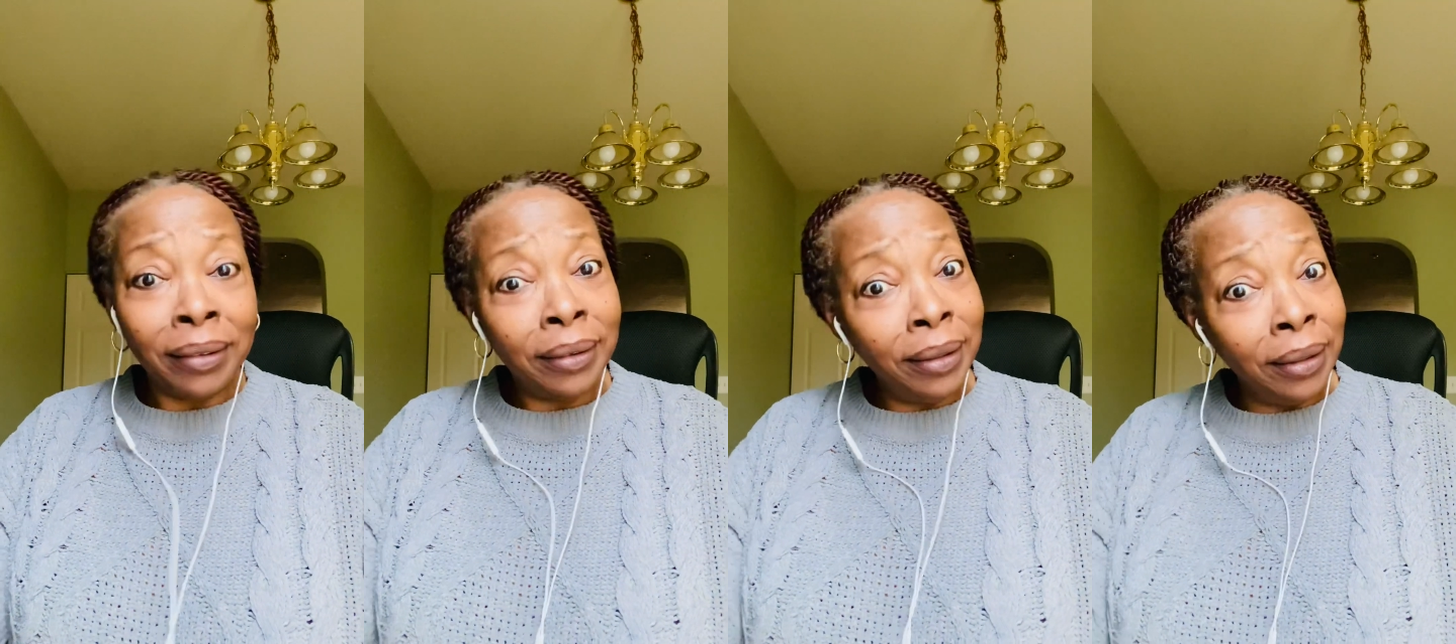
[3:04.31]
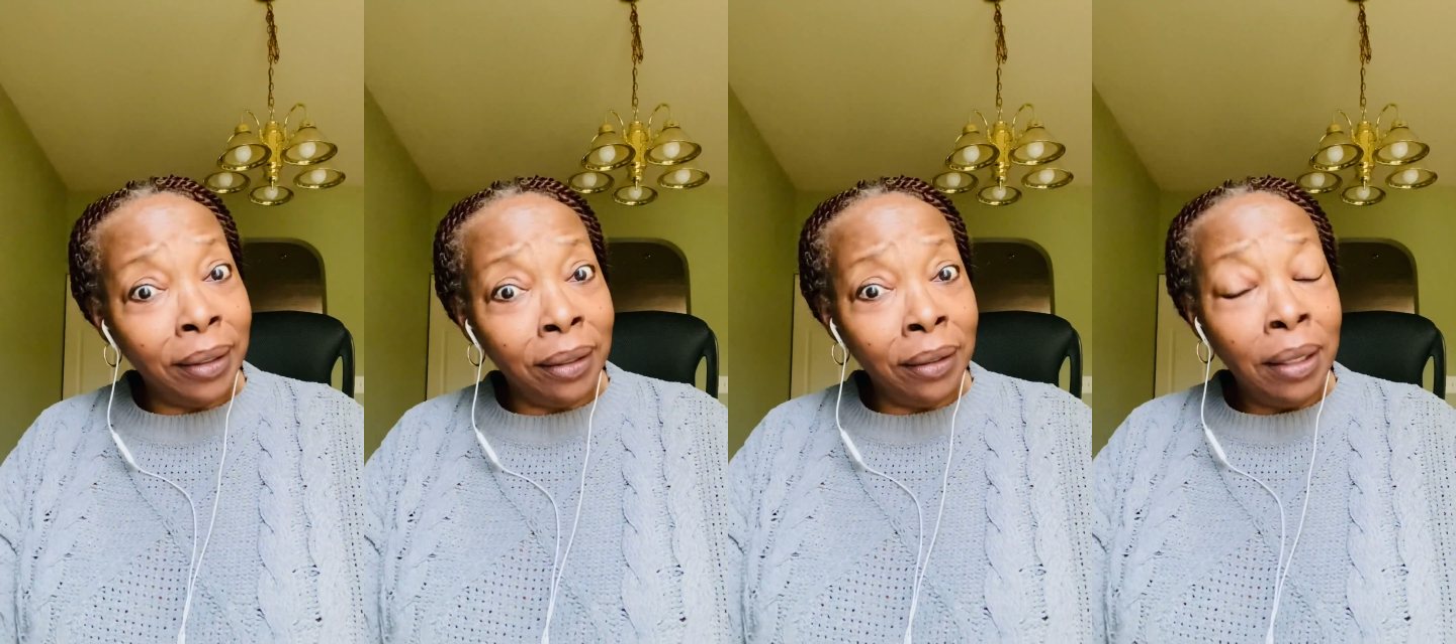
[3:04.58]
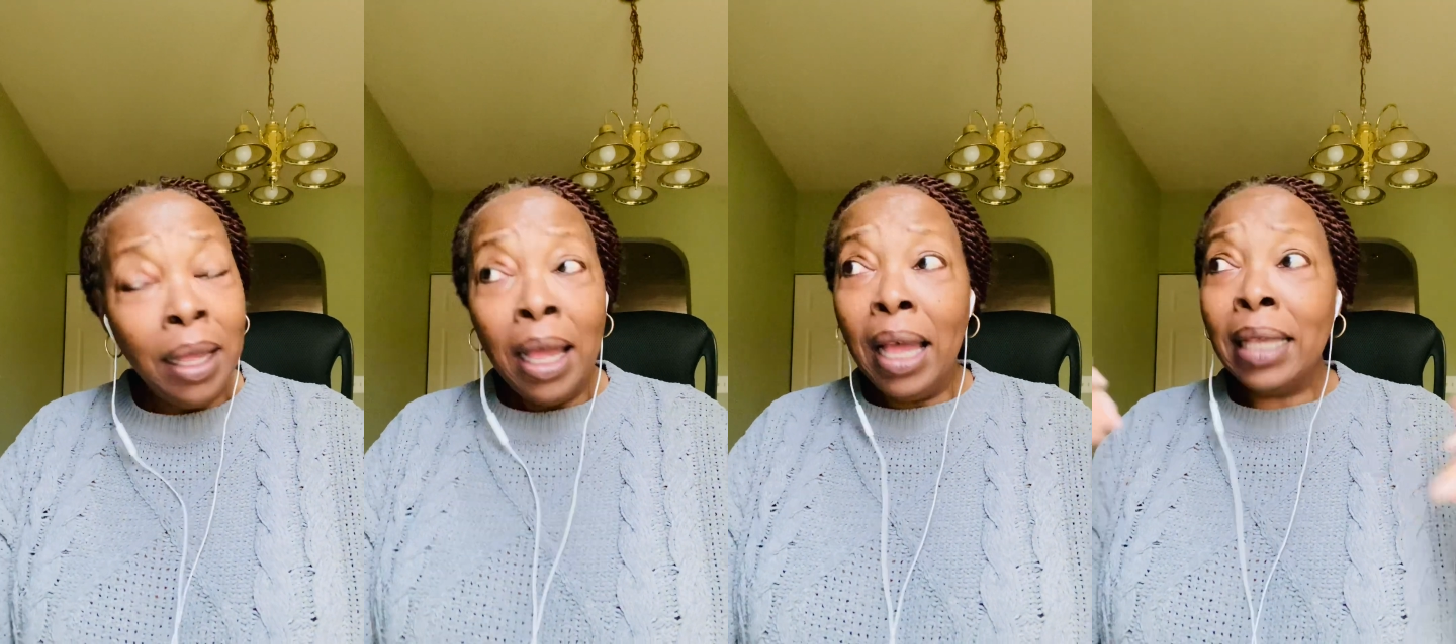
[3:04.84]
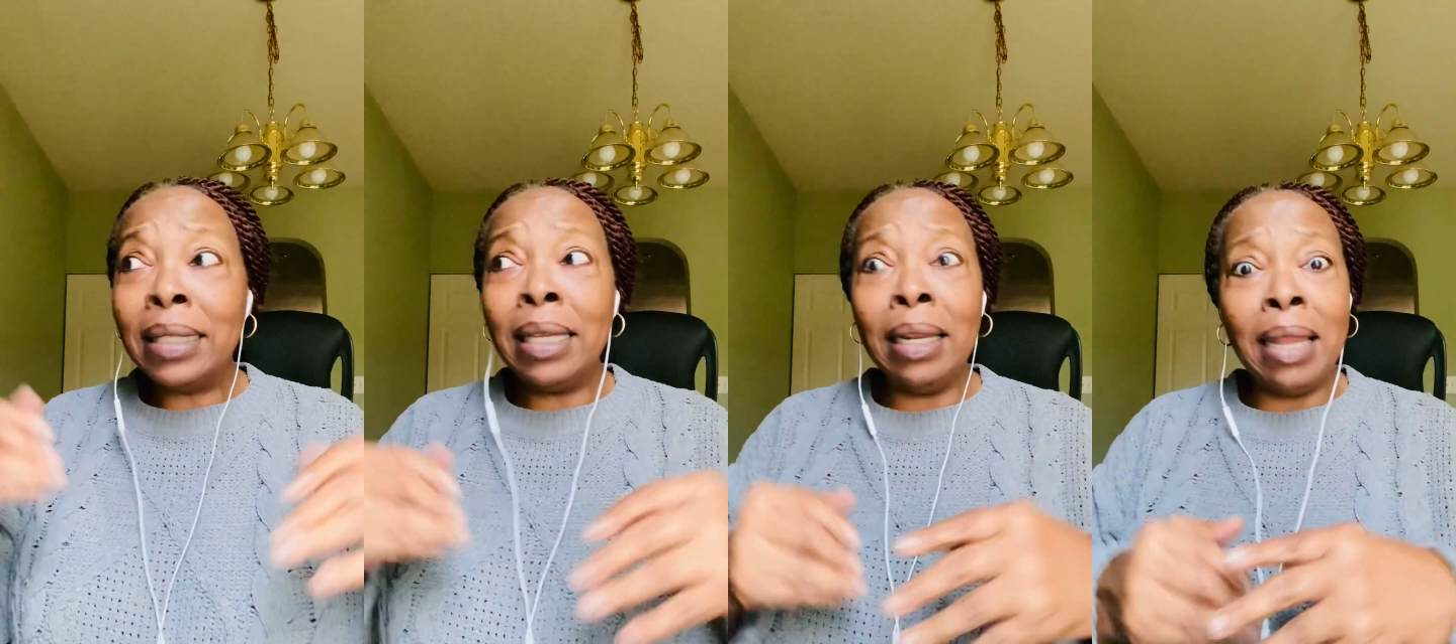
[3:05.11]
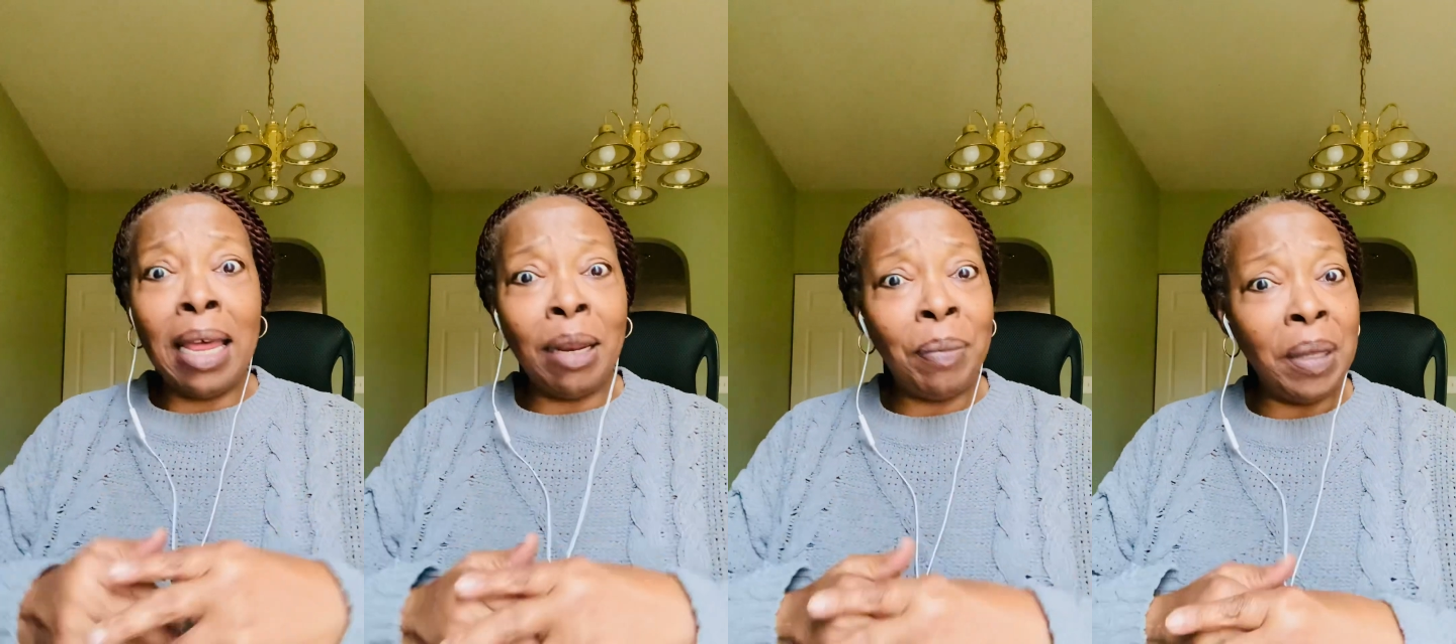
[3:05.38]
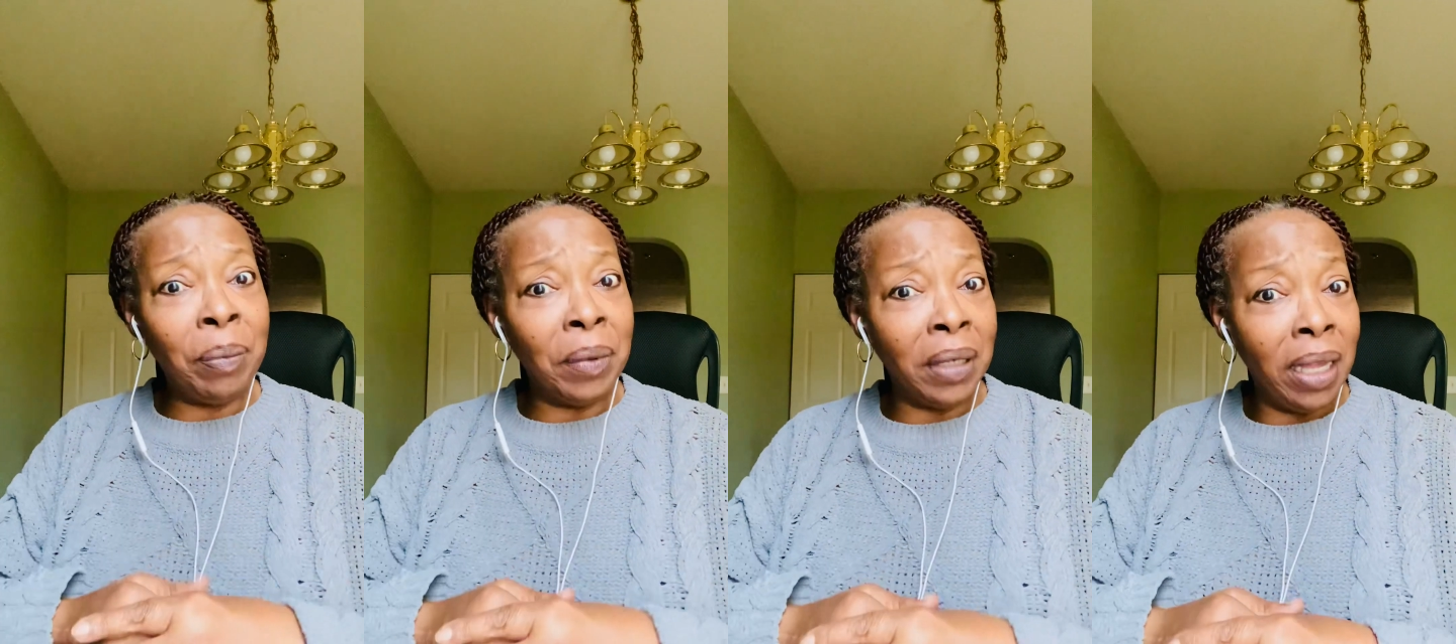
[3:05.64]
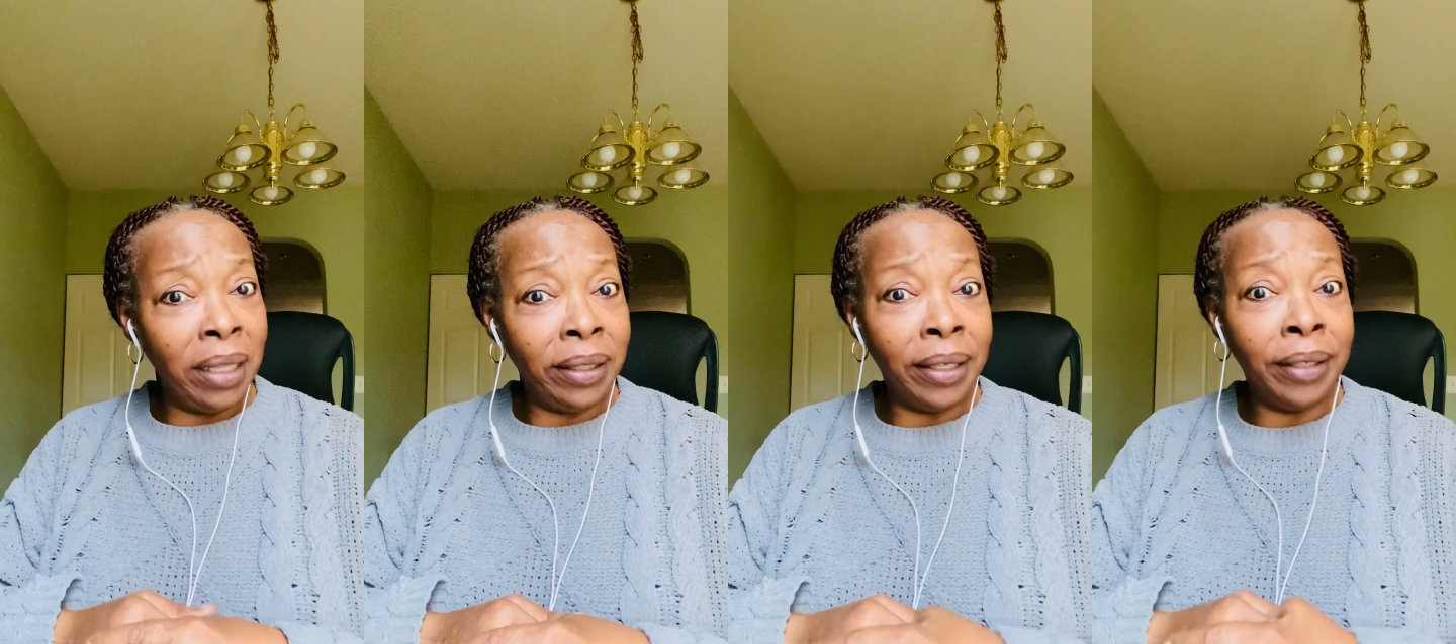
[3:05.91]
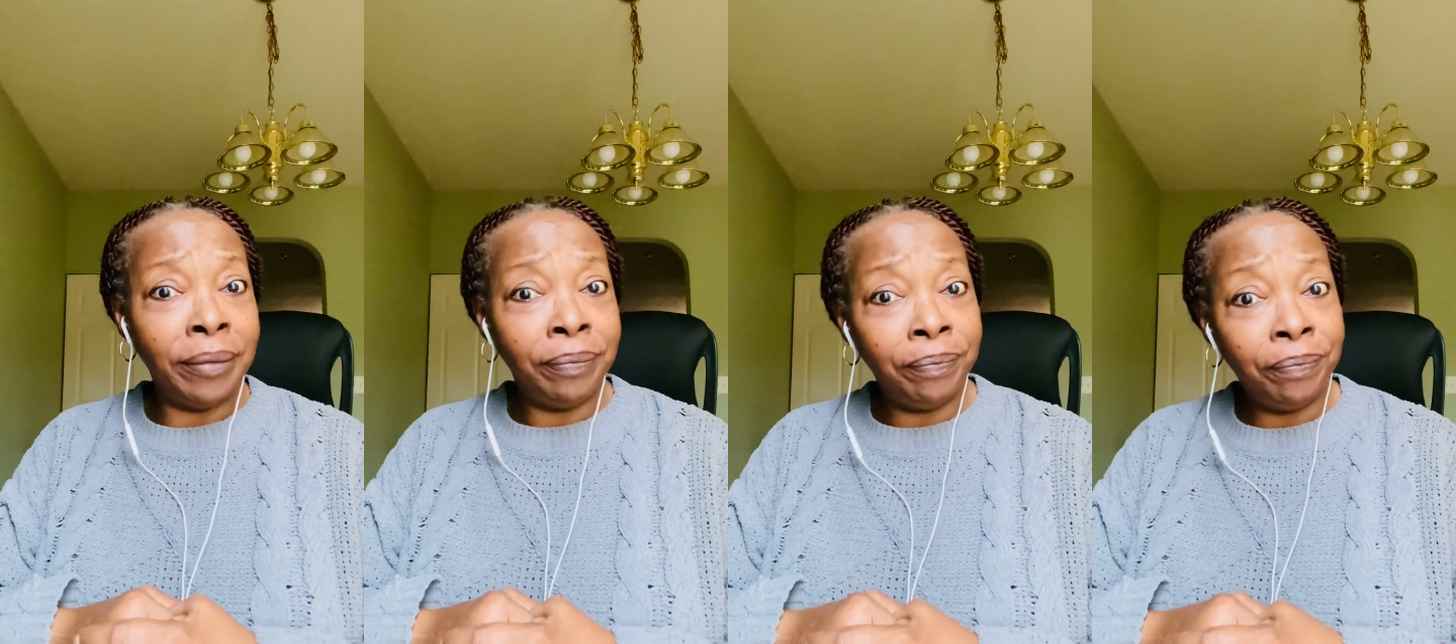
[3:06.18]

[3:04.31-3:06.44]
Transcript: you know, I see a lot of people like that.